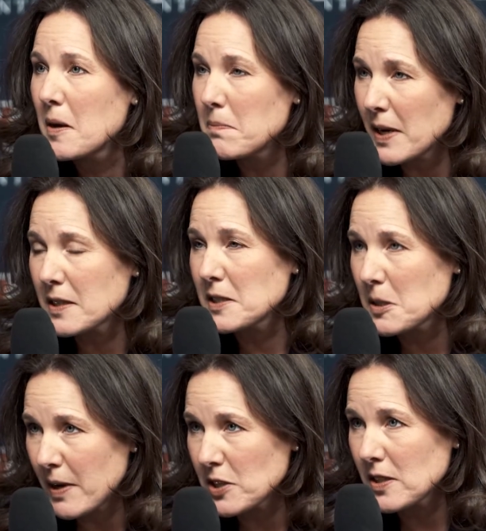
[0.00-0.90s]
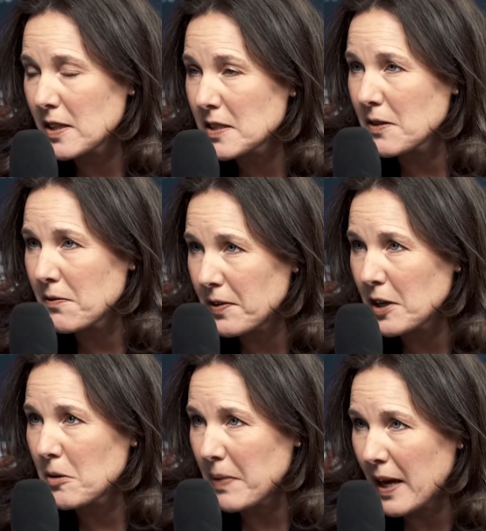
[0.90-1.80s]
medical specialists in
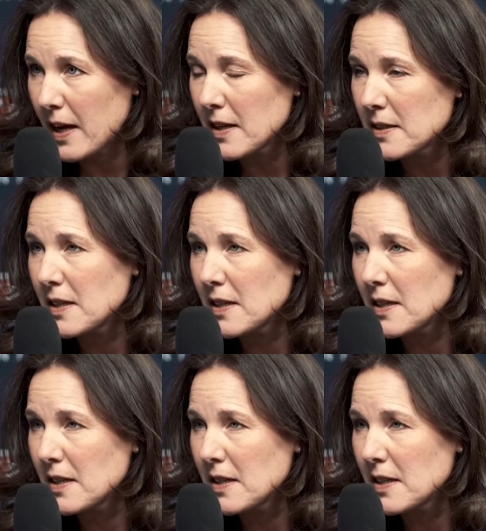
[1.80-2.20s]
fetal pain.